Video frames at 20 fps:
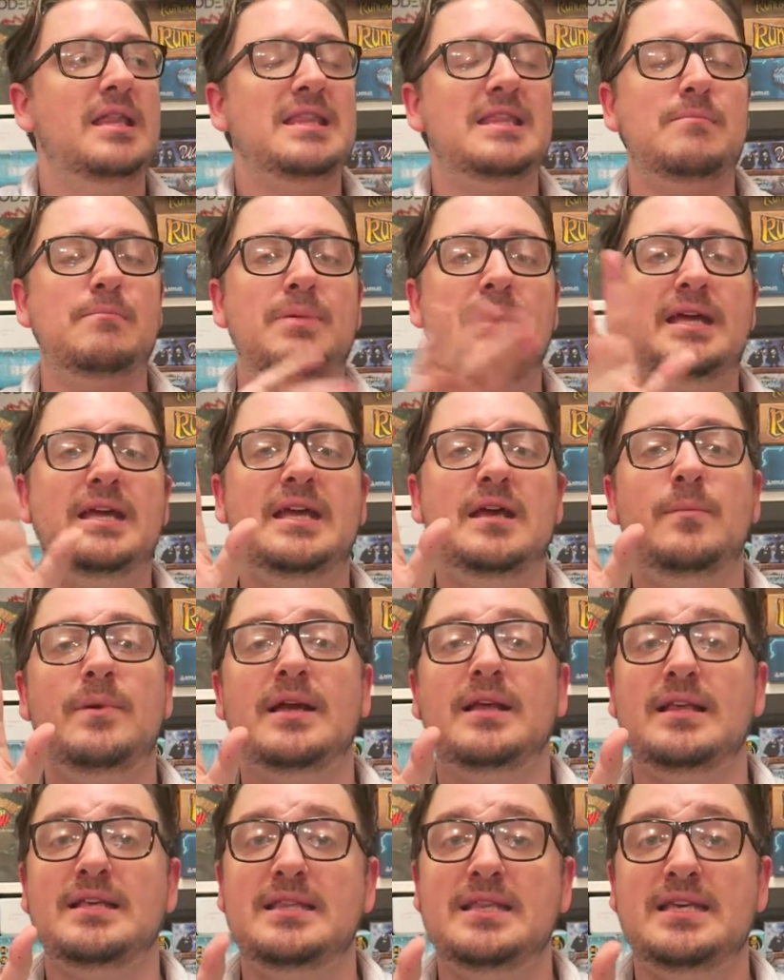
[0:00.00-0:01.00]
the big
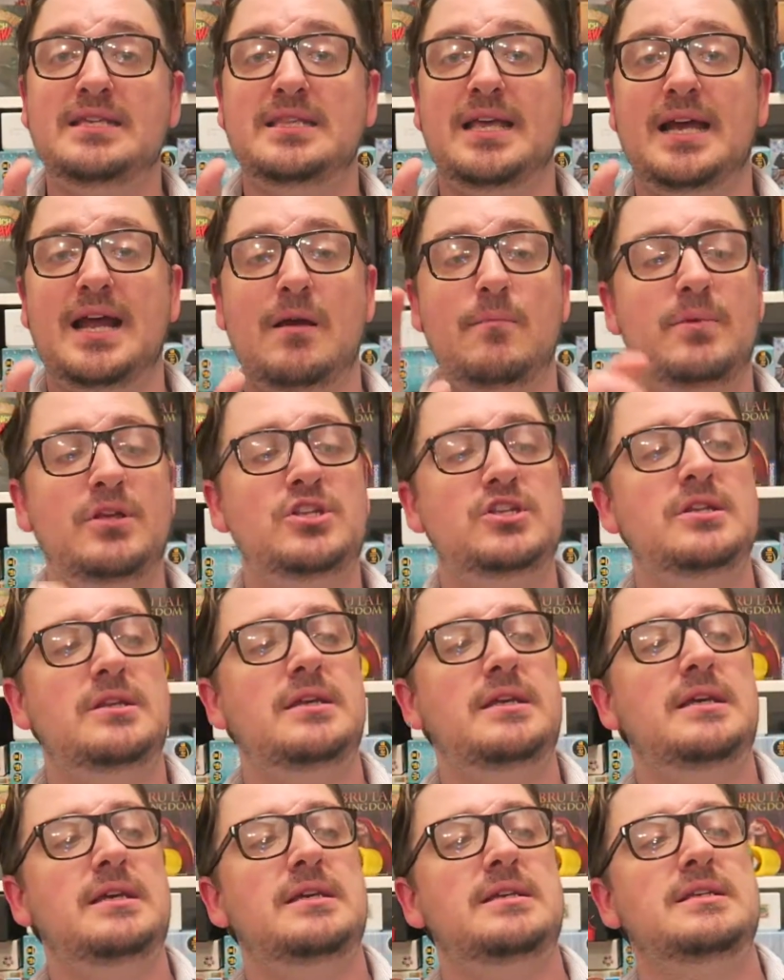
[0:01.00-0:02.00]
gimmick in this, like I
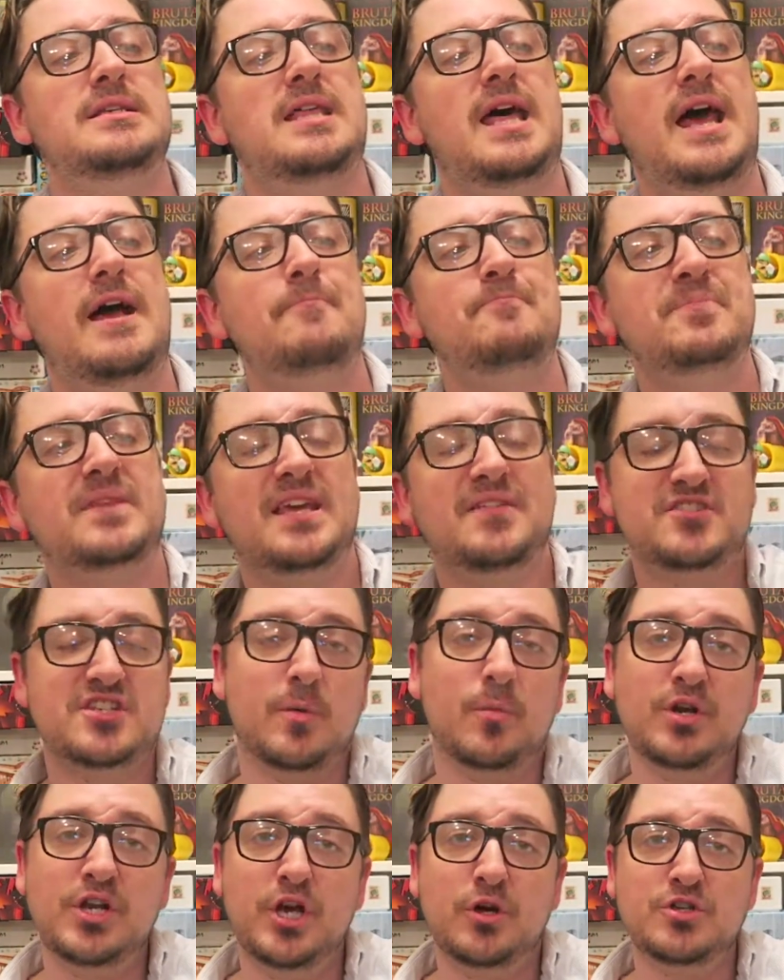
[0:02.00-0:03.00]
mentioned, is that if
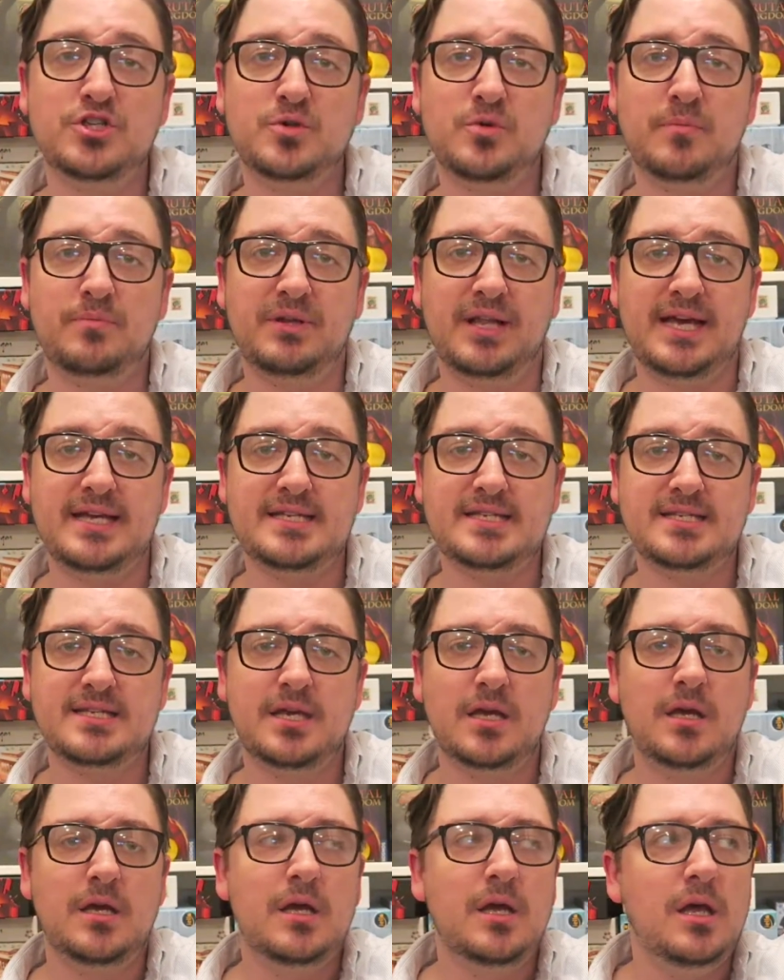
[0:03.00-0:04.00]
someone goes to a place,
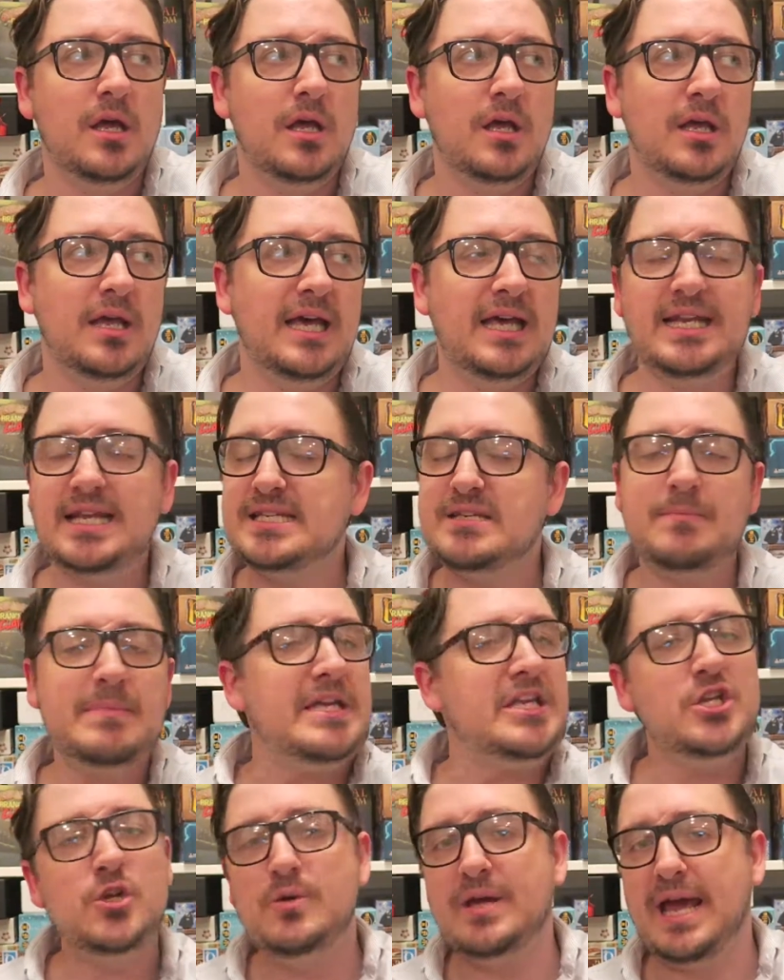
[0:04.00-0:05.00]
it doesn't
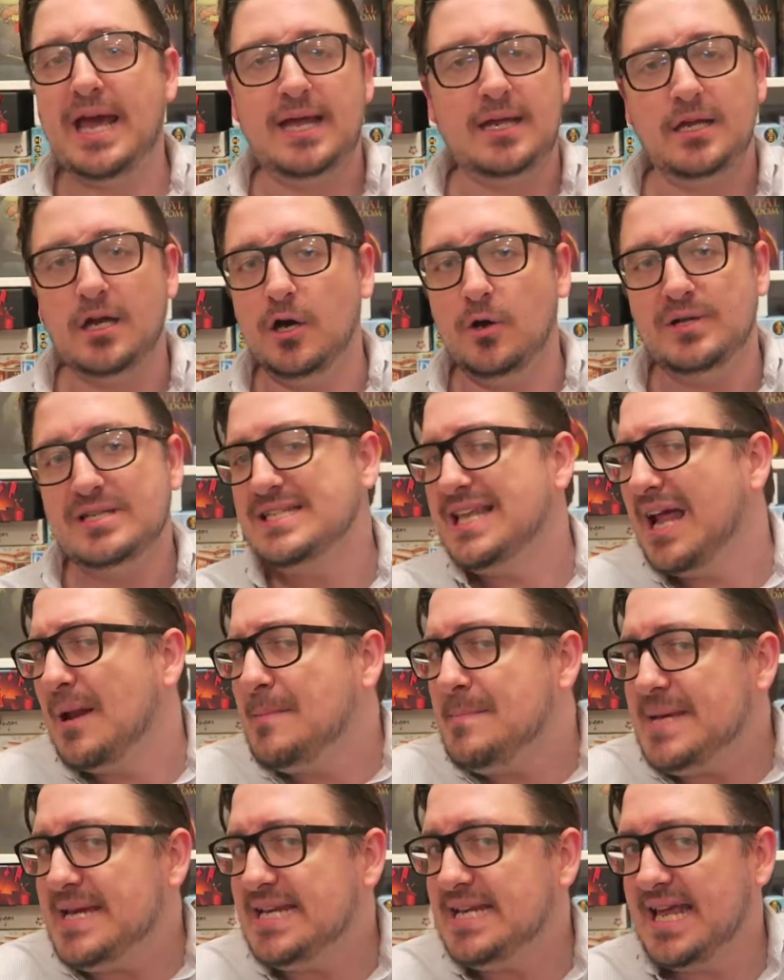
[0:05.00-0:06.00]
mean you can't go. It's not a
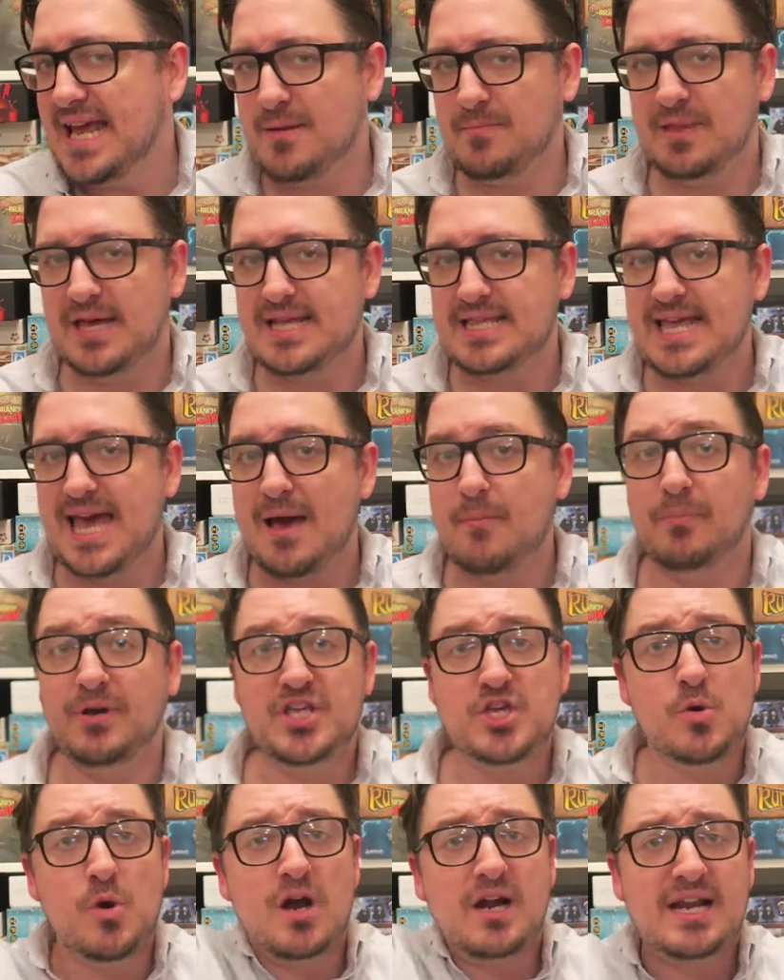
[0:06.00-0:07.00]
mean game like that,
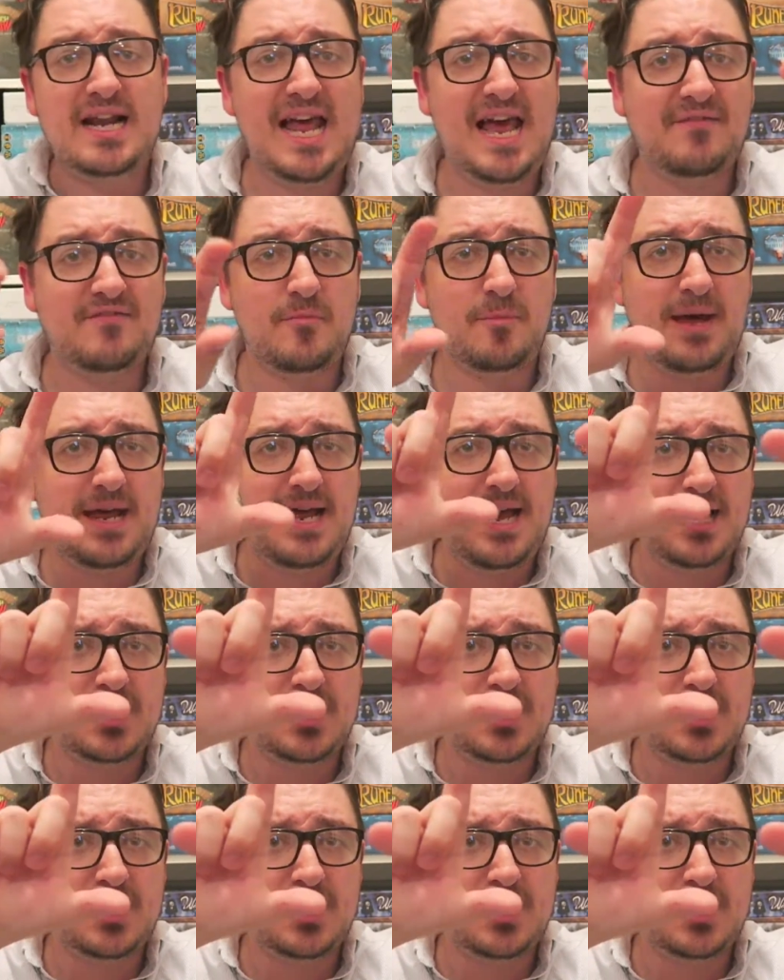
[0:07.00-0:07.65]
but you are gonna have to pay